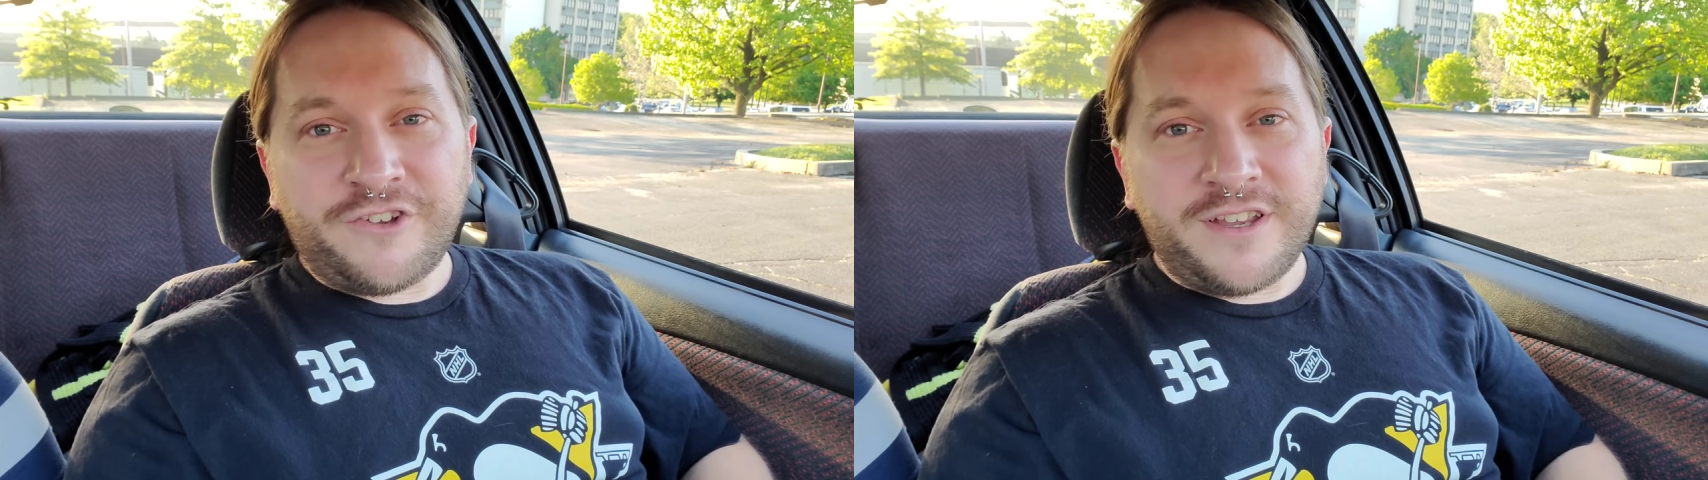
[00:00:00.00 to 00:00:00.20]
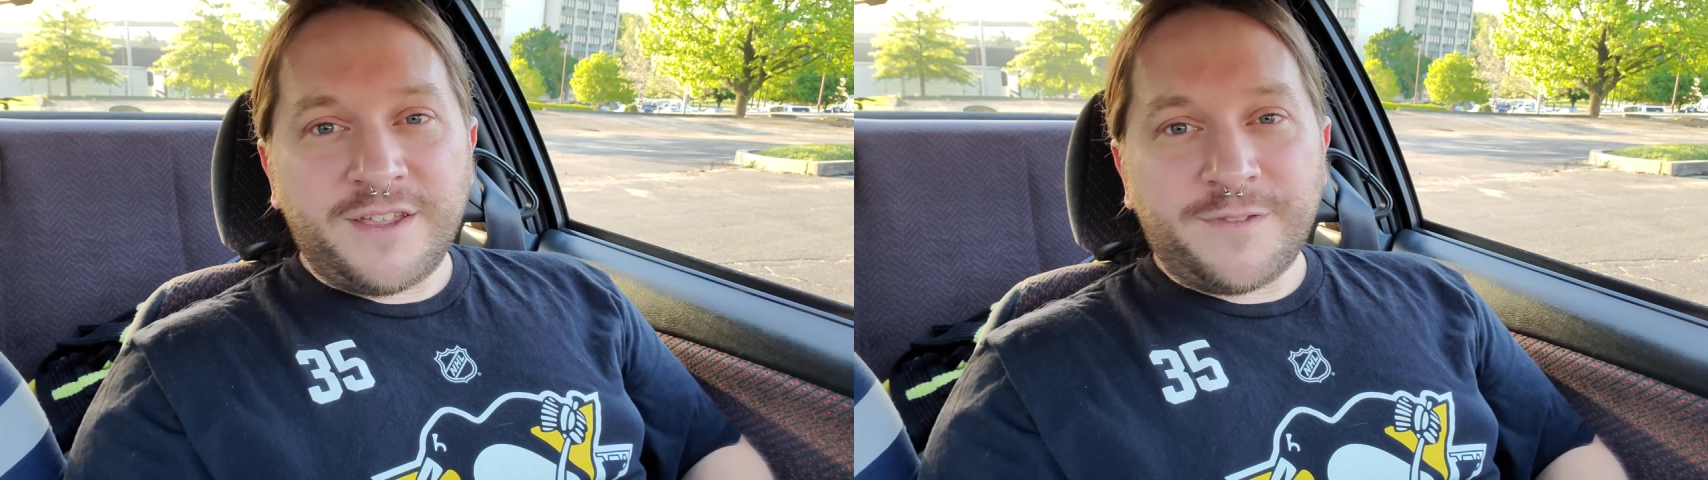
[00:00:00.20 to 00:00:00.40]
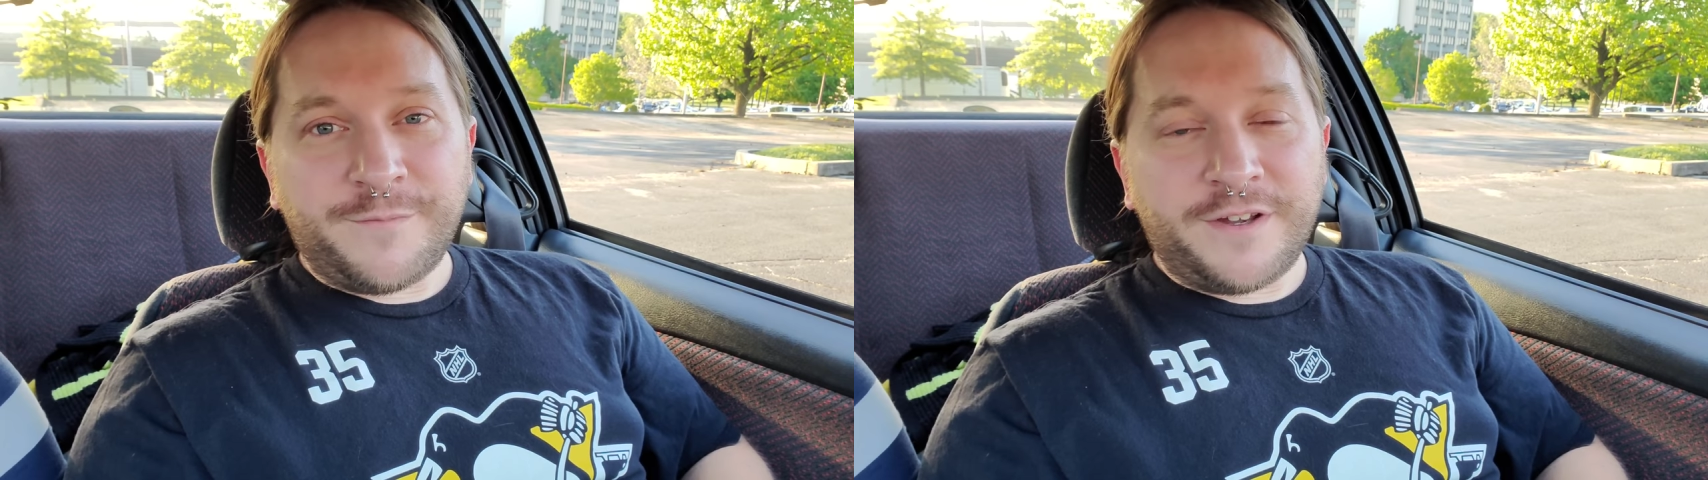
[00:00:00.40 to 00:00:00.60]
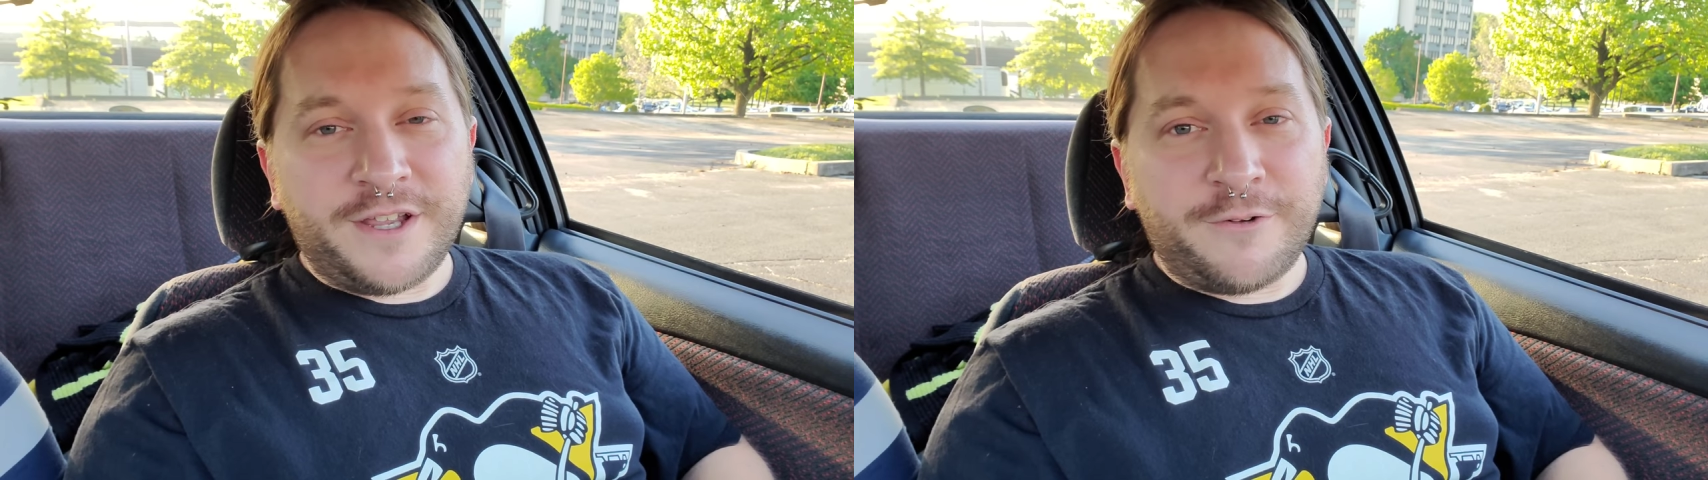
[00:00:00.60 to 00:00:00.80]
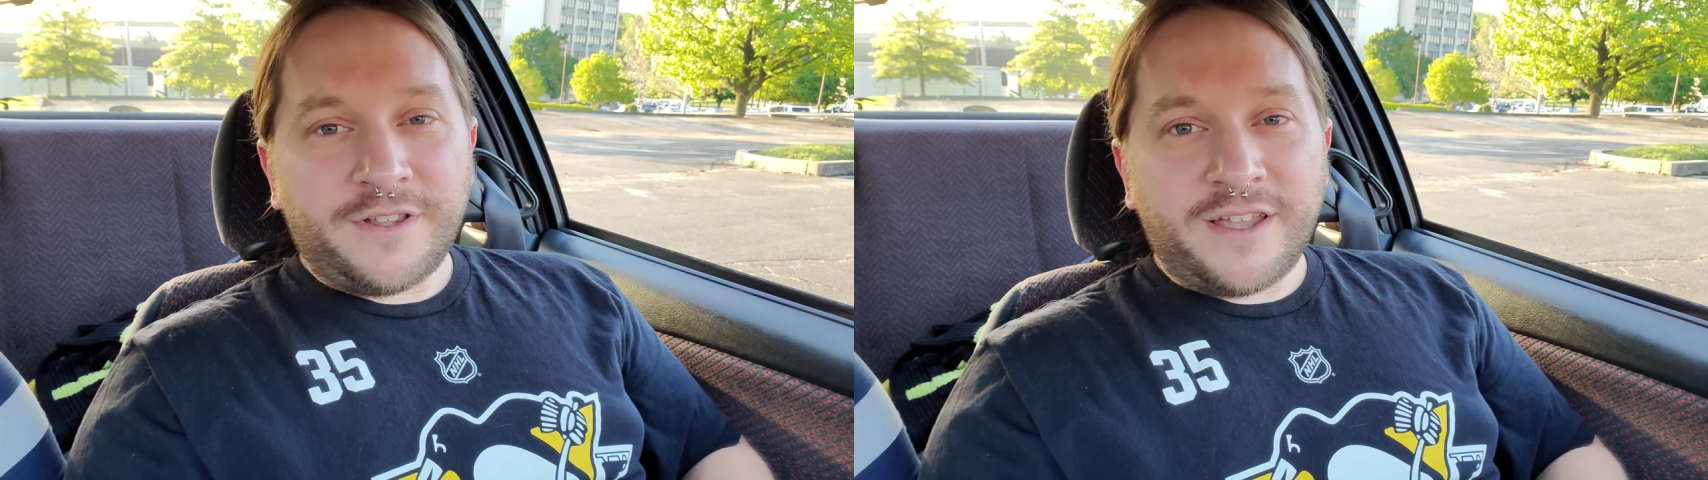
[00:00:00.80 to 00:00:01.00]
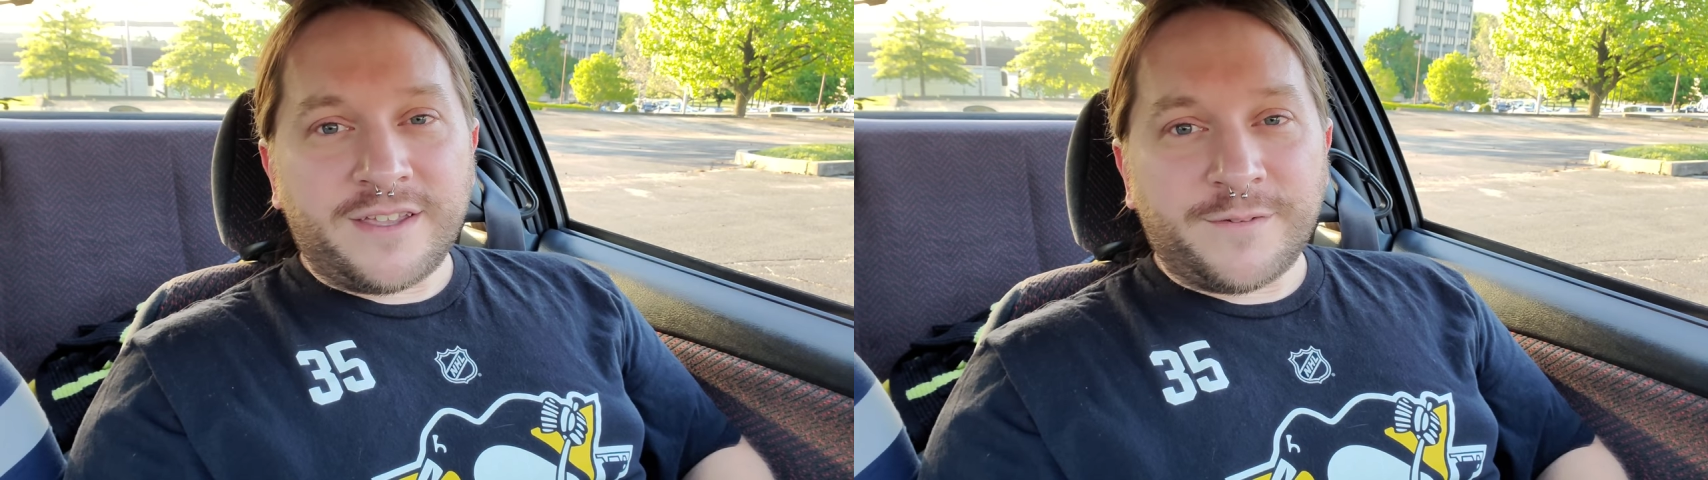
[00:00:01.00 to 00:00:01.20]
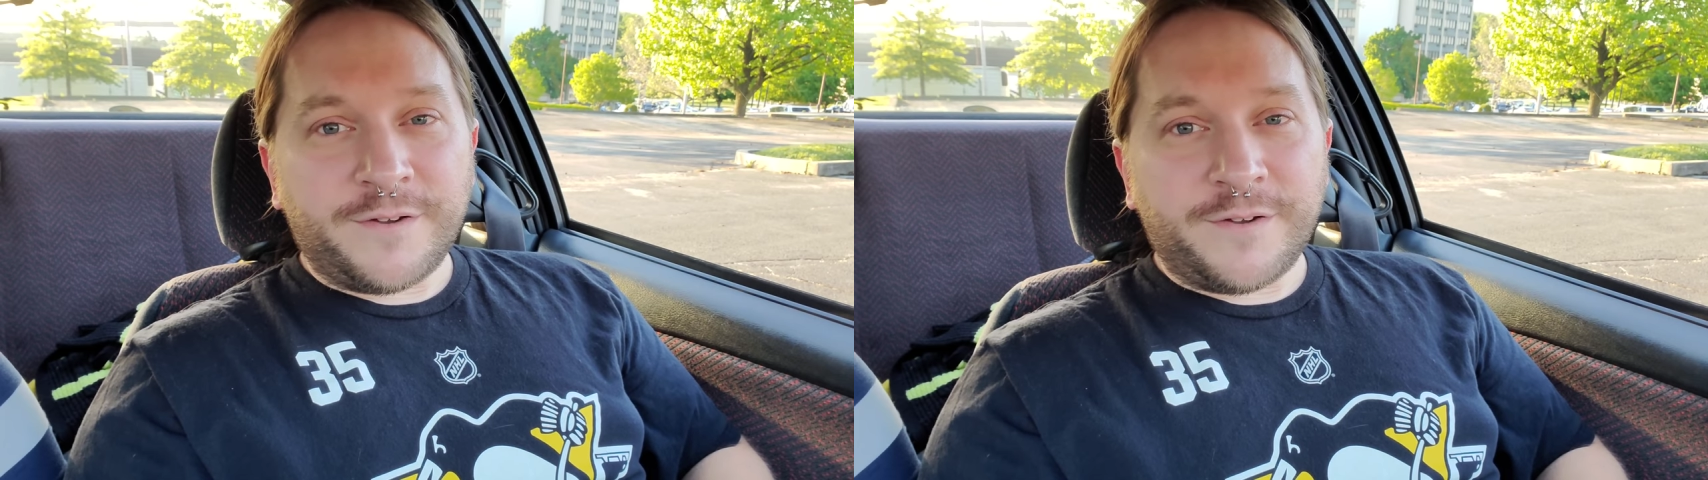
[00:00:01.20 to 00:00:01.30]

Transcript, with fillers: sure you give the video a like.